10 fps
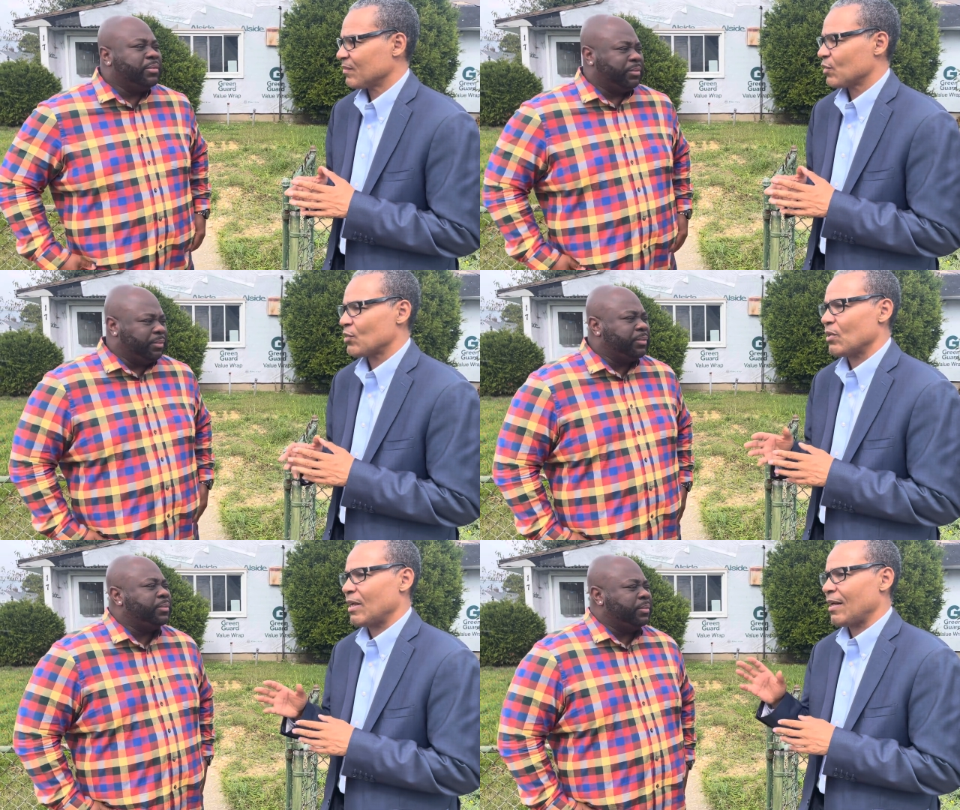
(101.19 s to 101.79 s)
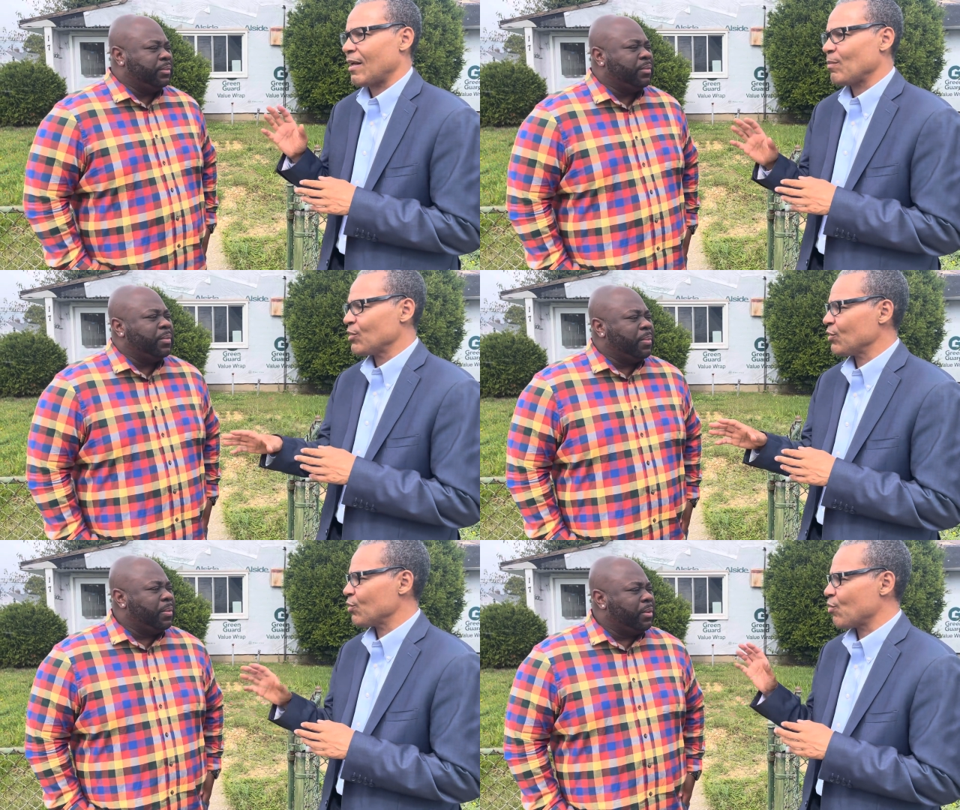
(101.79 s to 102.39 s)
Speaker 1: So uh, how much
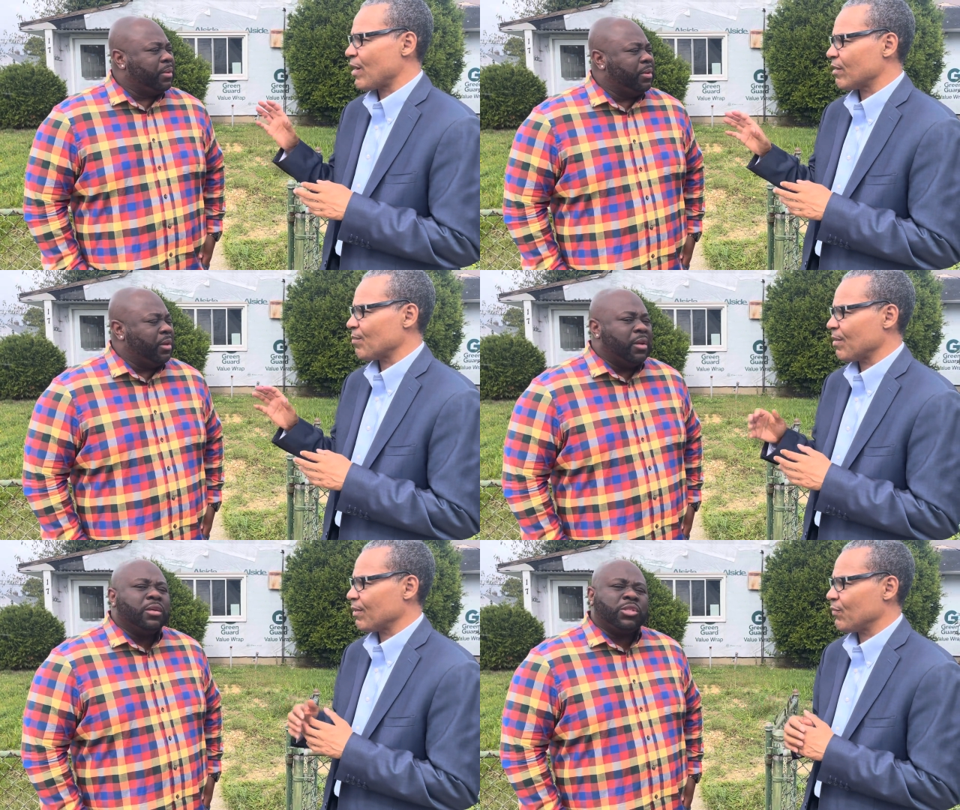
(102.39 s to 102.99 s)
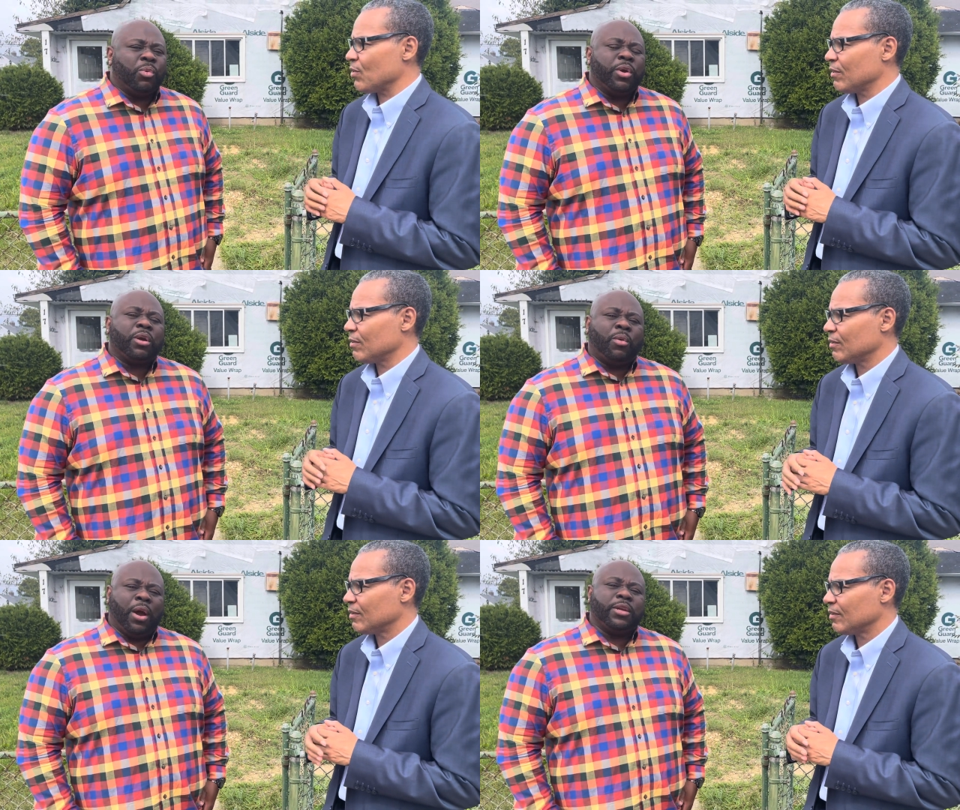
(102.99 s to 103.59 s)
did you acquire the property for? So we
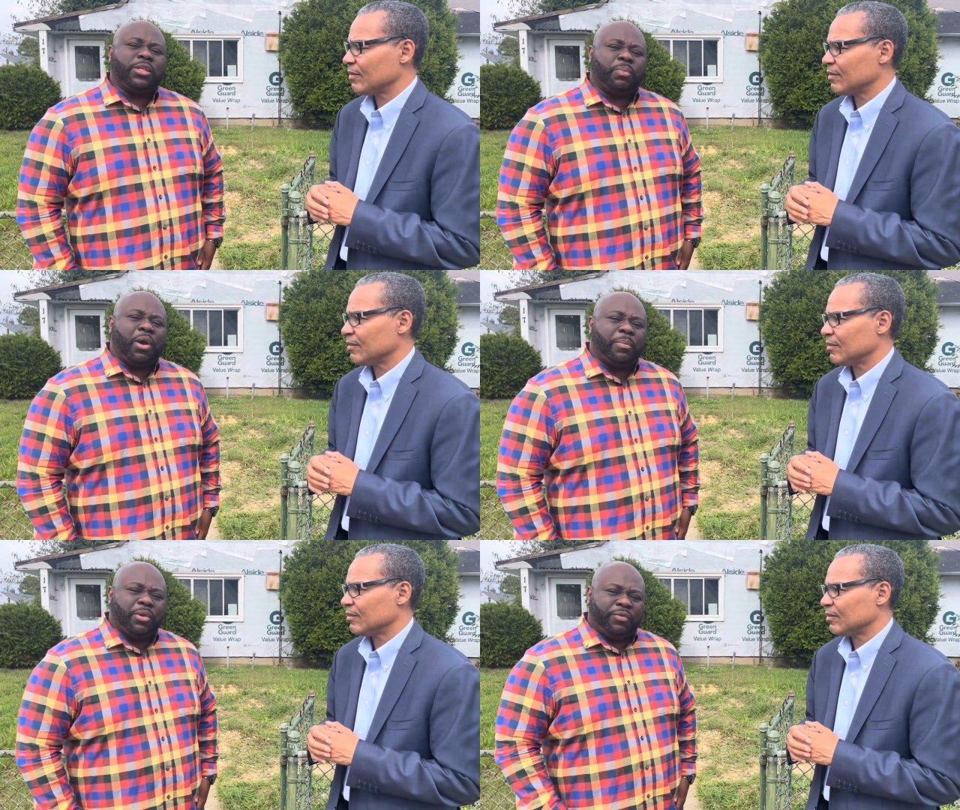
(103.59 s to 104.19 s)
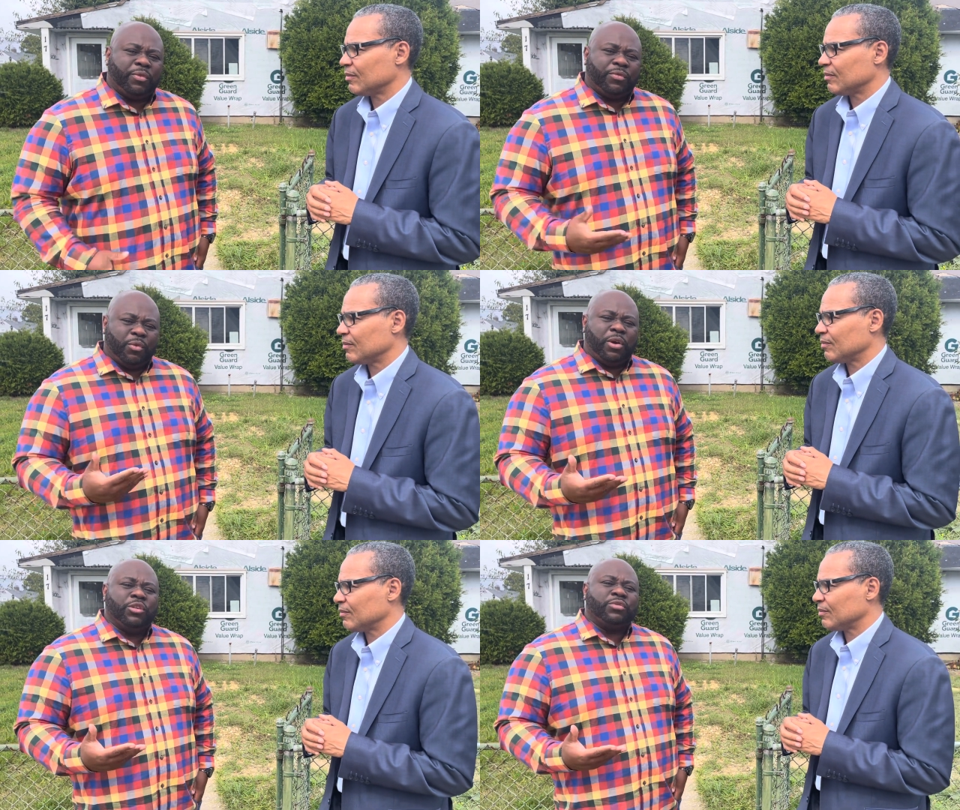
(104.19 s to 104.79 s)
acquired this property for
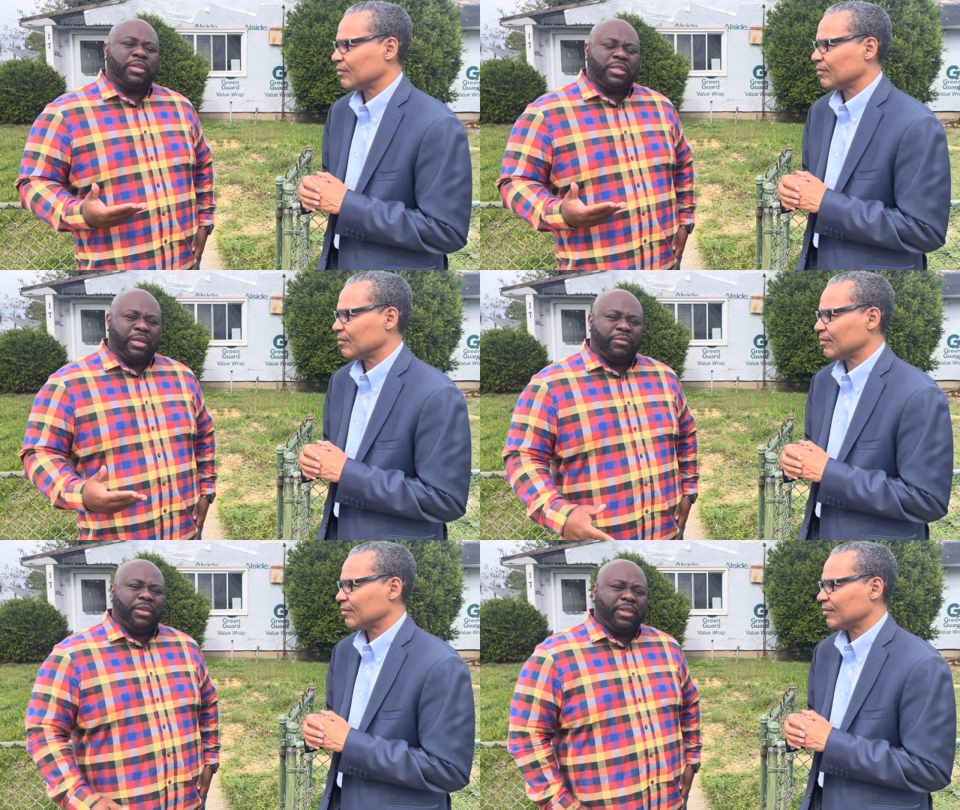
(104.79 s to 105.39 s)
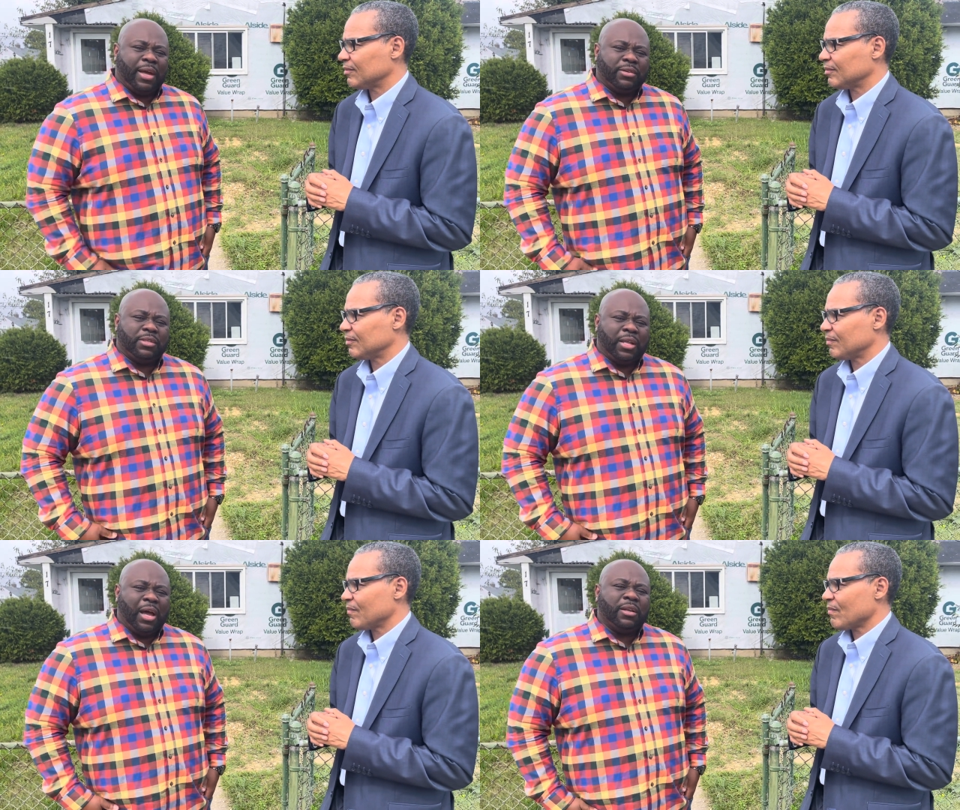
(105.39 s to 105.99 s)

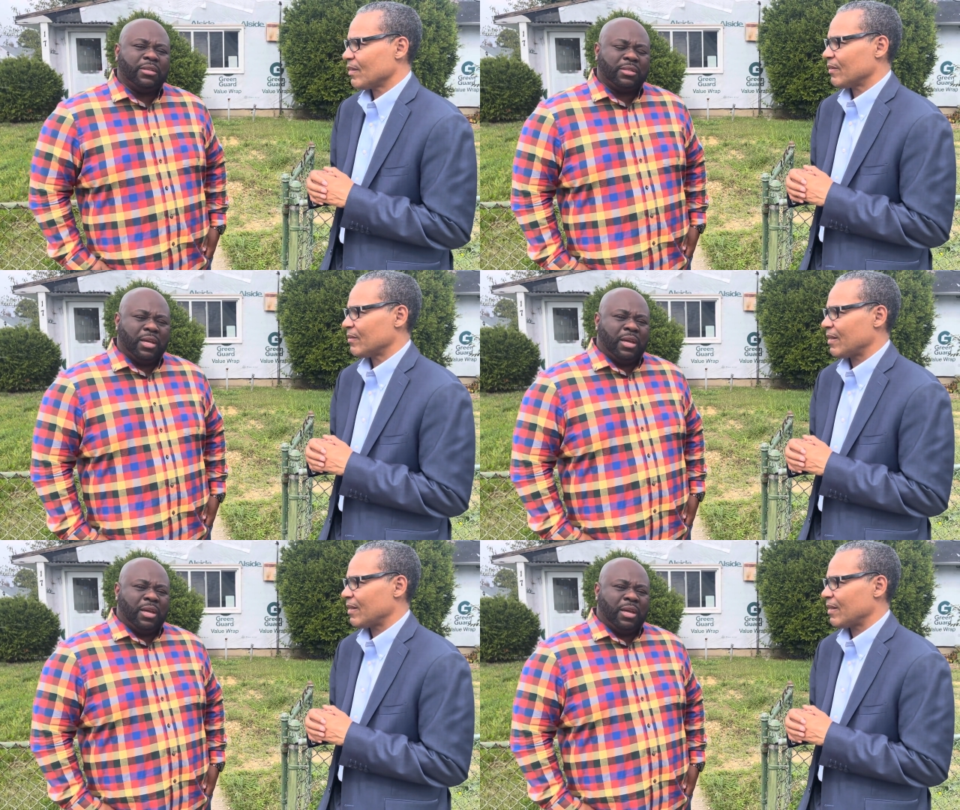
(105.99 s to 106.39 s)
$470,000.